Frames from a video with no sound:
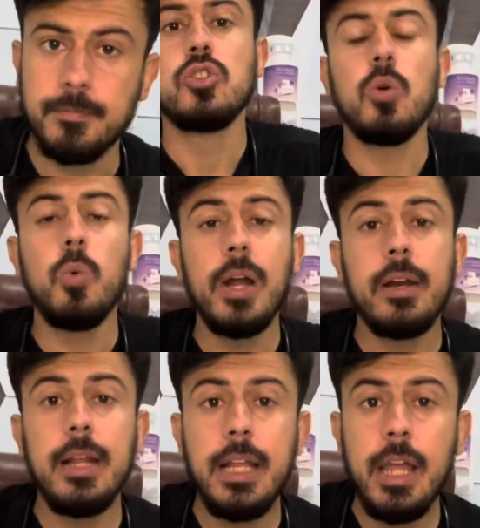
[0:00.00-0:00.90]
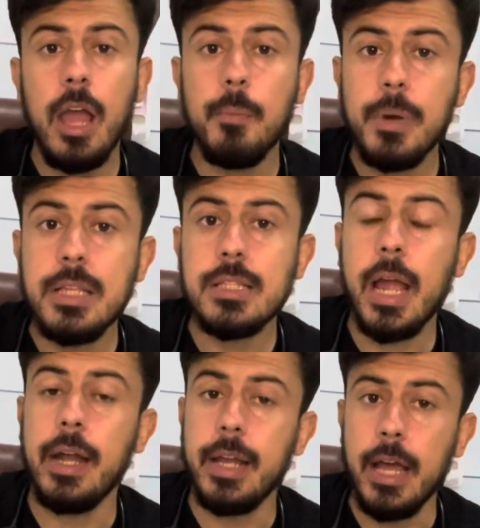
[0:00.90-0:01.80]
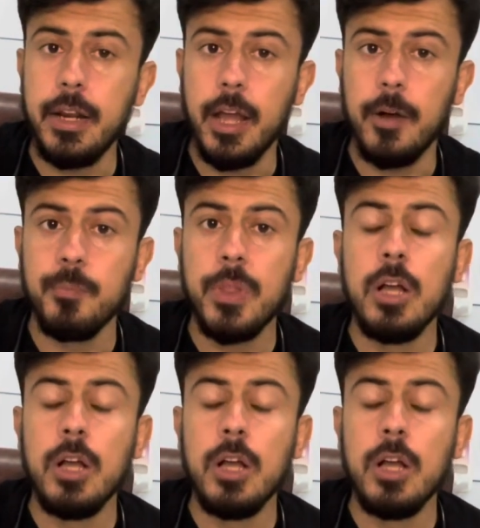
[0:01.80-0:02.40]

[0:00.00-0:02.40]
So what really happens in diarrhea?